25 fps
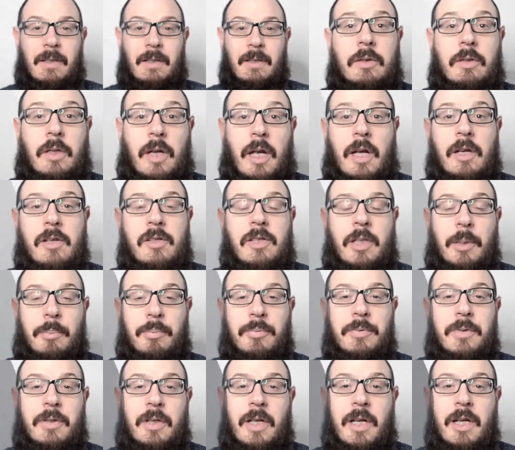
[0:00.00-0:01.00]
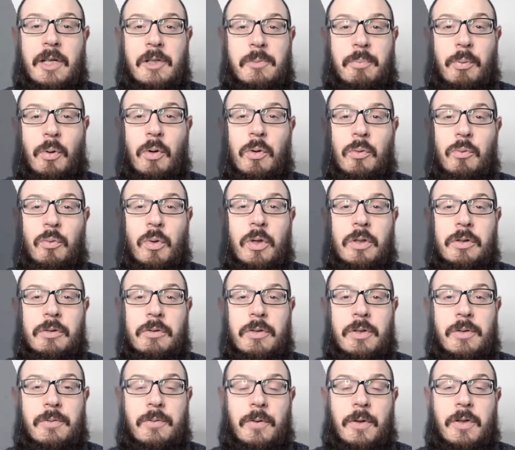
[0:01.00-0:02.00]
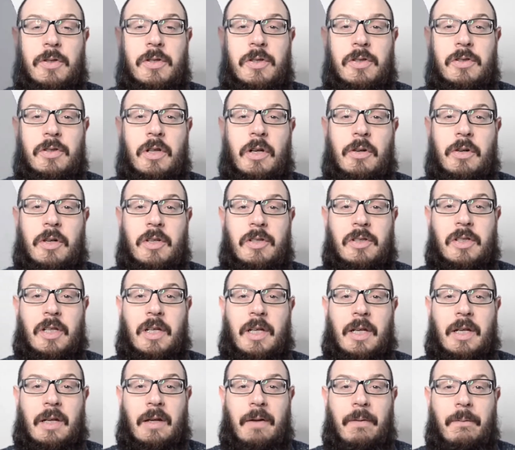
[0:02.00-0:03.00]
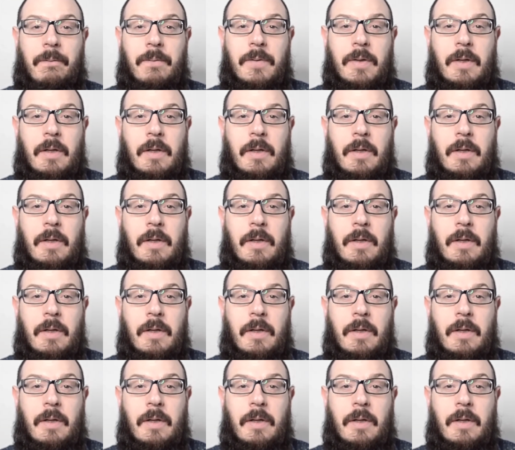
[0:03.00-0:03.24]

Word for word: Today's tip of the day is Bolton Wanderers versus Norwich City.